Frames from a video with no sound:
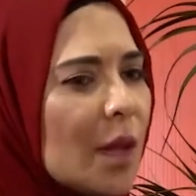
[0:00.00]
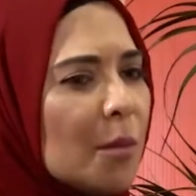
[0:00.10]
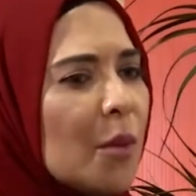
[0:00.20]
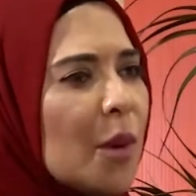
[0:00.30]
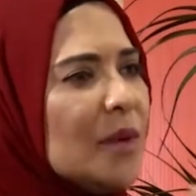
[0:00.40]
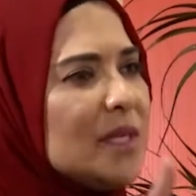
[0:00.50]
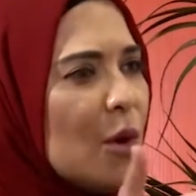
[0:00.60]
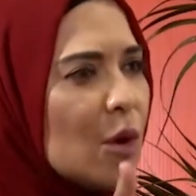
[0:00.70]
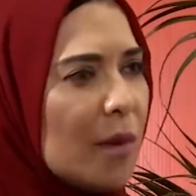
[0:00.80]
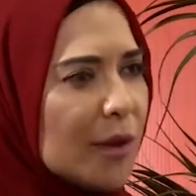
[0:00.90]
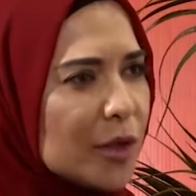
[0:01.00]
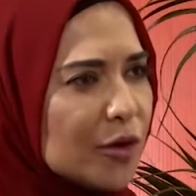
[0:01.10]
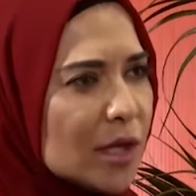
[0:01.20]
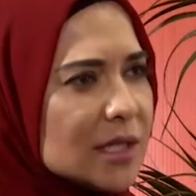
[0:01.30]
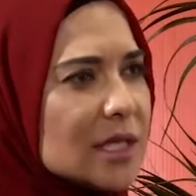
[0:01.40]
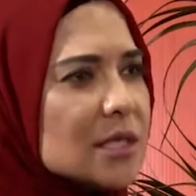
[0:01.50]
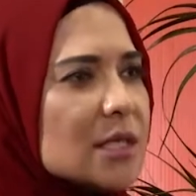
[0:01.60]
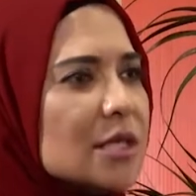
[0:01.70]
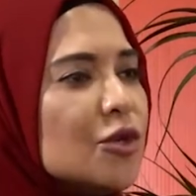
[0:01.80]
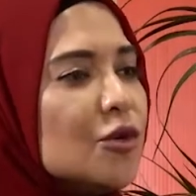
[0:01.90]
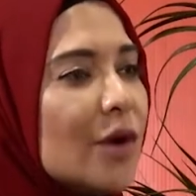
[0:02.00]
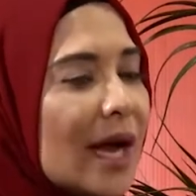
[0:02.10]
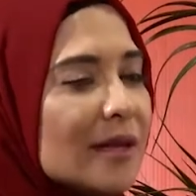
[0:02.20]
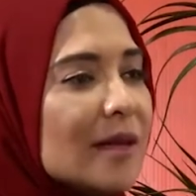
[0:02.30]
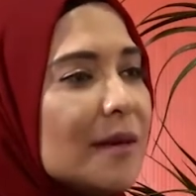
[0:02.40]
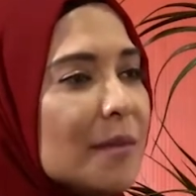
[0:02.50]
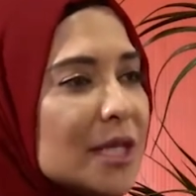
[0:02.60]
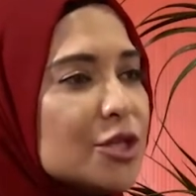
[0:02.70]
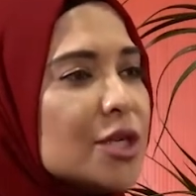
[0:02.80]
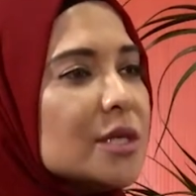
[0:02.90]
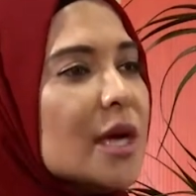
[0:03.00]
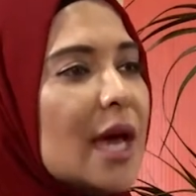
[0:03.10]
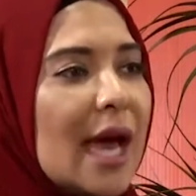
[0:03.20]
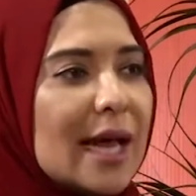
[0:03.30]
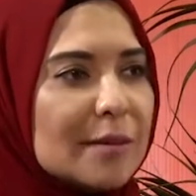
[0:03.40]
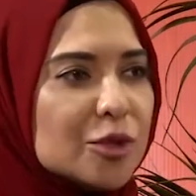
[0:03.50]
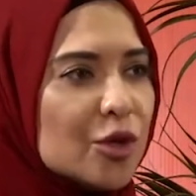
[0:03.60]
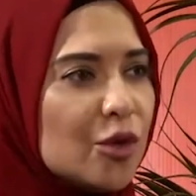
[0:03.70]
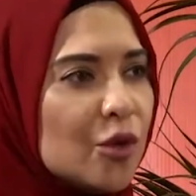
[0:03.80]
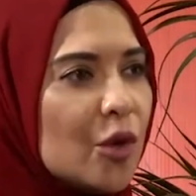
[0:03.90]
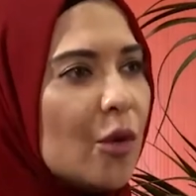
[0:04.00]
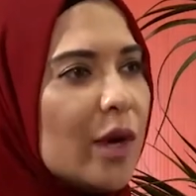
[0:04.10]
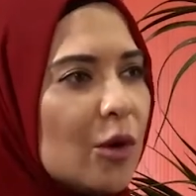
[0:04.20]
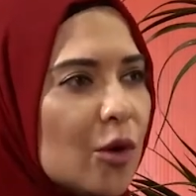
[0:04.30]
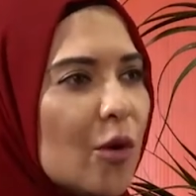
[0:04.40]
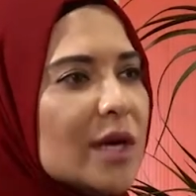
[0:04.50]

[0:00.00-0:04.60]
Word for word: But when we spoke about the Dros incident, you rightly mentioned, and I'm sure you know in your